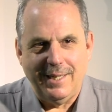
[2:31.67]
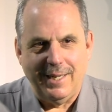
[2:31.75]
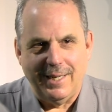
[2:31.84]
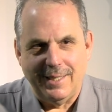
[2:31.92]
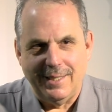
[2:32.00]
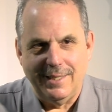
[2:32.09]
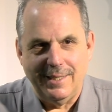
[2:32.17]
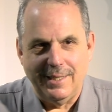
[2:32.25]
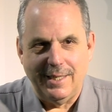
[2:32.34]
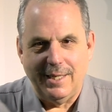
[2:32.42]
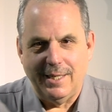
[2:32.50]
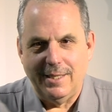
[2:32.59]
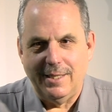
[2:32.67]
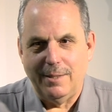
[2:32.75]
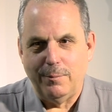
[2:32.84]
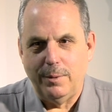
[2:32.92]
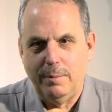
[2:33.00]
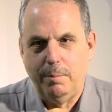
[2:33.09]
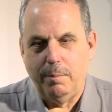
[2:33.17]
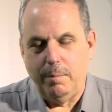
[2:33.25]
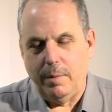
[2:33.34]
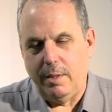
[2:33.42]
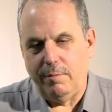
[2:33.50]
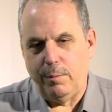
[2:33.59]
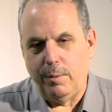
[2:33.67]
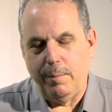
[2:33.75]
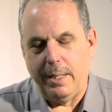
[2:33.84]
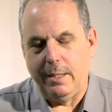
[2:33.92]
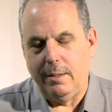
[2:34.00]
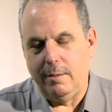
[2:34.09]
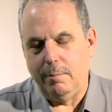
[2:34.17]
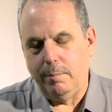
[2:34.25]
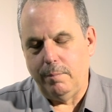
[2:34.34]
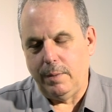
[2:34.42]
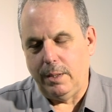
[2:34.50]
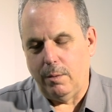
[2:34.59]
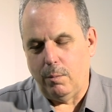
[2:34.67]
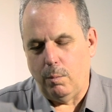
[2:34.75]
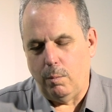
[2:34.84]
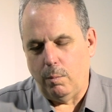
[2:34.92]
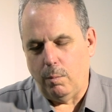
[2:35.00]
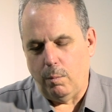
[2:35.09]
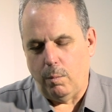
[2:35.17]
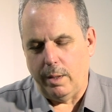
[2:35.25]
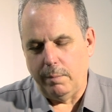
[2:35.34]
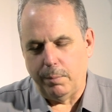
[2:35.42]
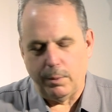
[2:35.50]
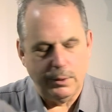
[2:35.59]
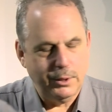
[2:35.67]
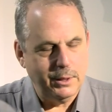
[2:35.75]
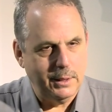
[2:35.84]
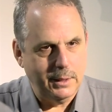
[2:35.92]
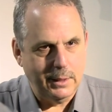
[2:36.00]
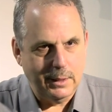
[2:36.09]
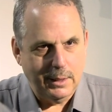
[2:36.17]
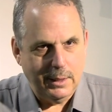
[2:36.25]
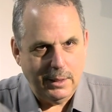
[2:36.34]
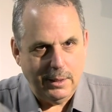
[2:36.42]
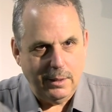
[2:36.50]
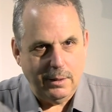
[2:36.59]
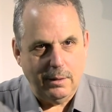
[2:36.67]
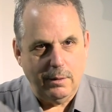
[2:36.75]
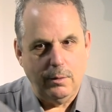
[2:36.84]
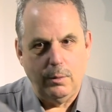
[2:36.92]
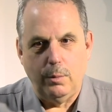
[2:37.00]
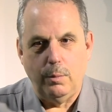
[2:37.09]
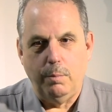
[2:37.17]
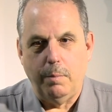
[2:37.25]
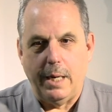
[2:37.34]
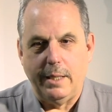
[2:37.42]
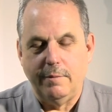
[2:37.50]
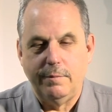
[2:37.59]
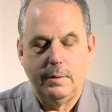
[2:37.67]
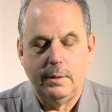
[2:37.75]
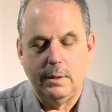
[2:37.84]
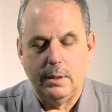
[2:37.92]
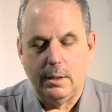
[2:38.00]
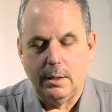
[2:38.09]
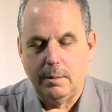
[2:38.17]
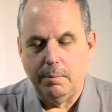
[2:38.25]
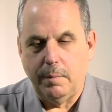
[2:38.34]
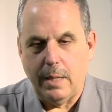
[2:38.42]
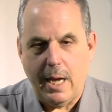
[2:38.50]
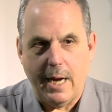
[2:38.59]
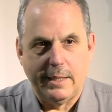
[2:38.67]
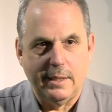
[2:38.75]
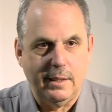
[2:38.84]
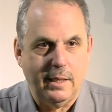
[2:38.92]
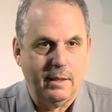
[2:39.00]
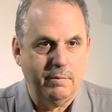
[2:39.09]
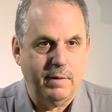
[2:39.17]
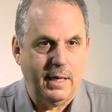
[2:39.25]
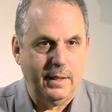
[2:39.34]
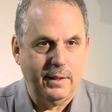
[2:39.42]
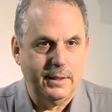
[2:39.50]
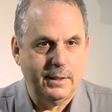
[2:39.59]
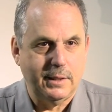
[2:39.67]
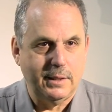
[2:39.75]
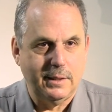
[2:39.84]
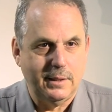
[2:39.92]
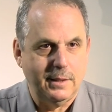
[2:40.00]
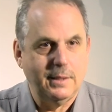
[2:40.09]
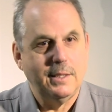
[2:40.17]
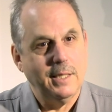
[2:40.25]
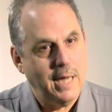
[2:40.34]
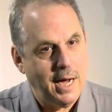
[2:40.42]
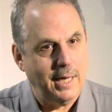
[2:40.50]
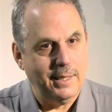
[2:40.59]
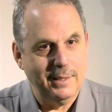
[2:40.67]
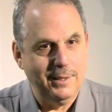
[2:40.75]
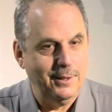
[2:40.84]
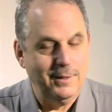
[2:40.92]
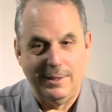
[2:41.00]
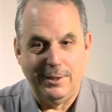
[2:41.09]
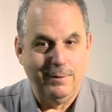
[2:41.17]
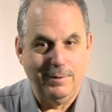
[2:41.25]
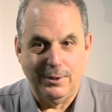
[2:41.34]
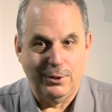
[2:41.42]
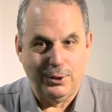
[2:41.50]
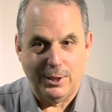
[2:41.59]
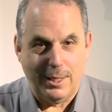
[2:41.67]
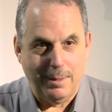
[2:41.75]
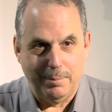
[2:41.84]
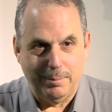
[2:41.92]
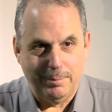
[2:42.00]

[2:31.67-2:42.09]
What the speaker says: And it would, if it would made, you know, one person who might have acted out of violence to not, then you did your job.